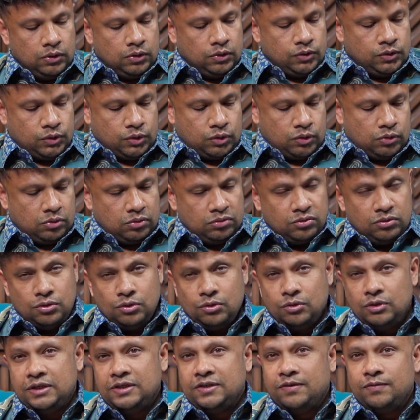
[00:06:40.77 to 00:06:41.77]
So
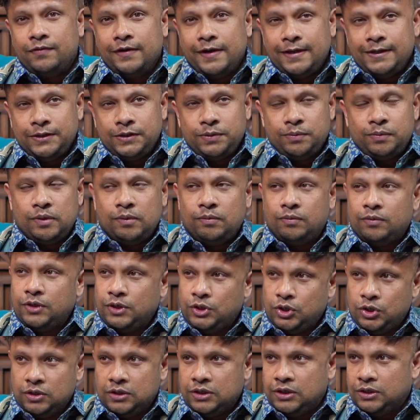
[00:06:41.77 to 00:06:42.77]
though it varies from
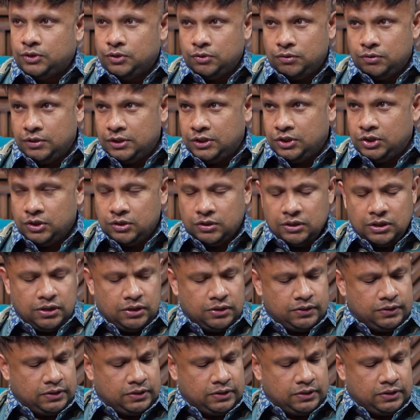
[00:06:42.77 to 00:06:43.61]
regional to regional,